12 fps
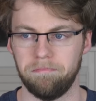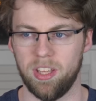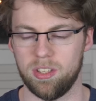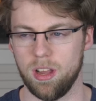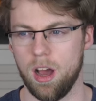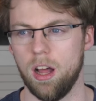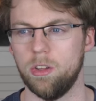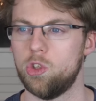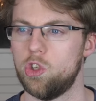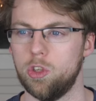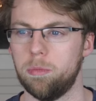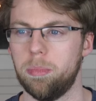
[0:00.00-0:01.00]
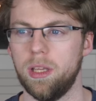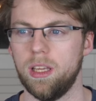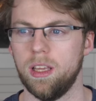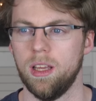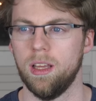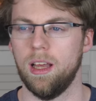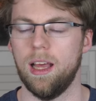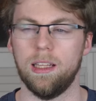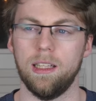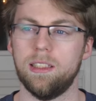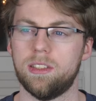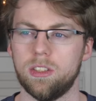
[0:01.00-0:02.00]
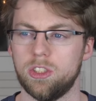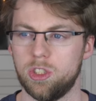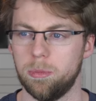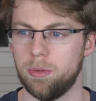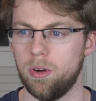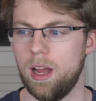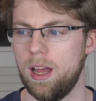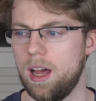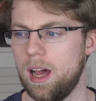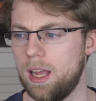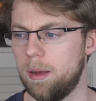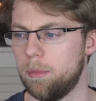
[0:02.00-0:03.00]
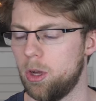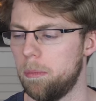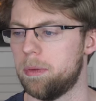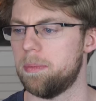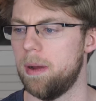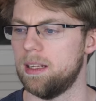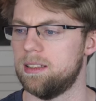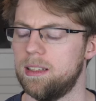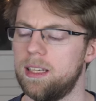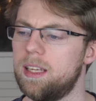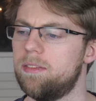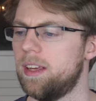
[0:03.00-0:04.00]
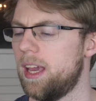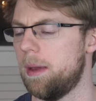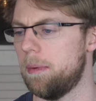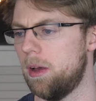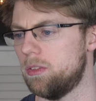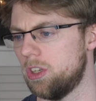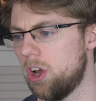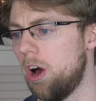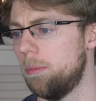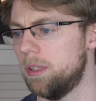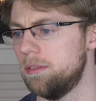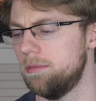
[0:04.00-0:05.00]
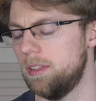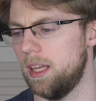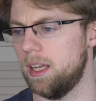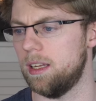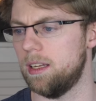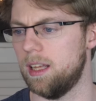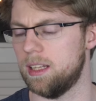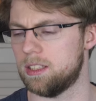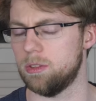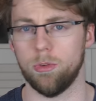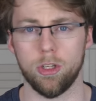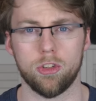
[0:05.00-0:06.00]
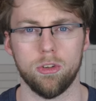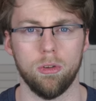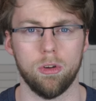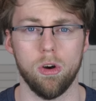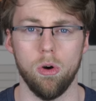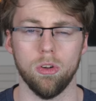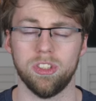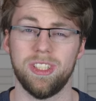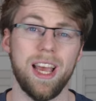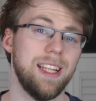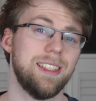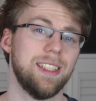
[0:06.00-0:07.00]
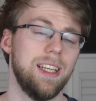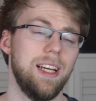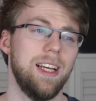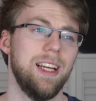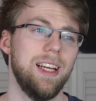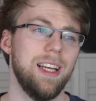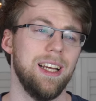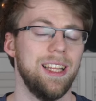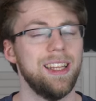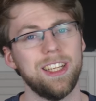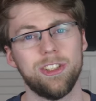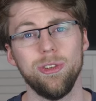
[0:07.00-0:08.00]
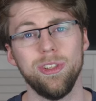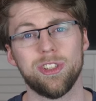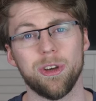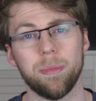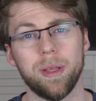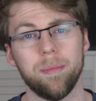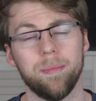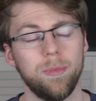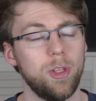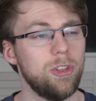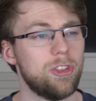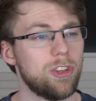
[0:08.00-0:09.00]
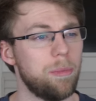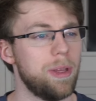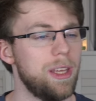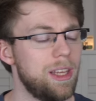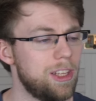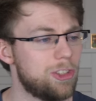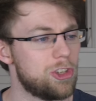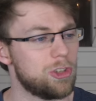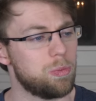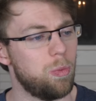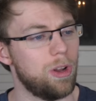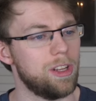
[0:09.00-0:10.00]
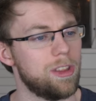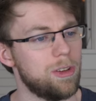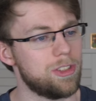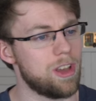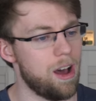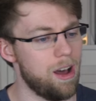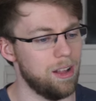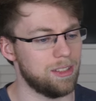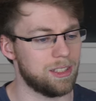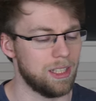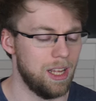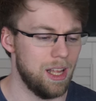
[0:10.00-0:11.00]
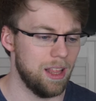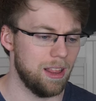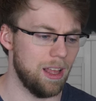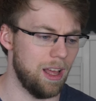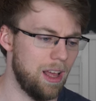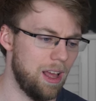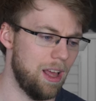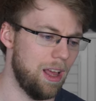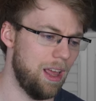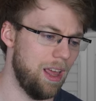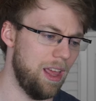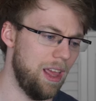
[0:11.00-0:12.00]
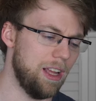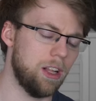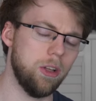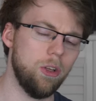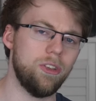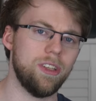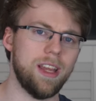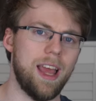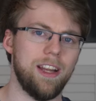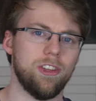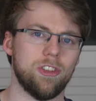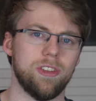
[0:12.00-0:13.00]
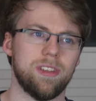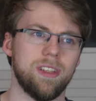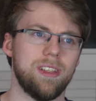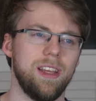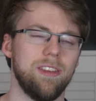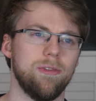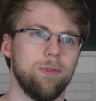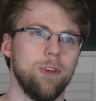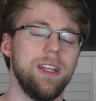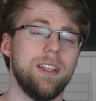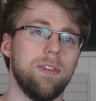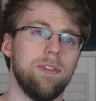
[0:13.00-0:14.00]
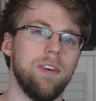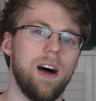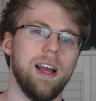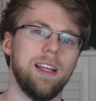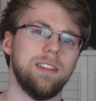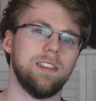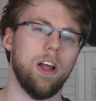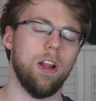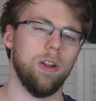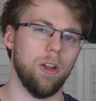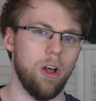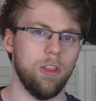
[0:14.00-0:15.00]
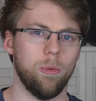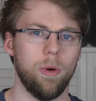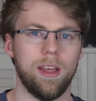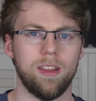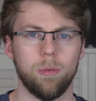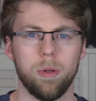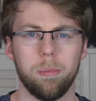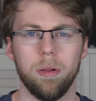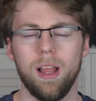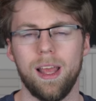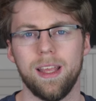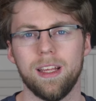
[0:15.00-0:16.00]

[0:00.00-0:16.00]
This card should be at least a super rare. I am gobsmacked that it even came out as a common in its original core set, and that is UniZombie. UniZombie is just one of those cards that included engines. It, it redefined a lot of the way that we play.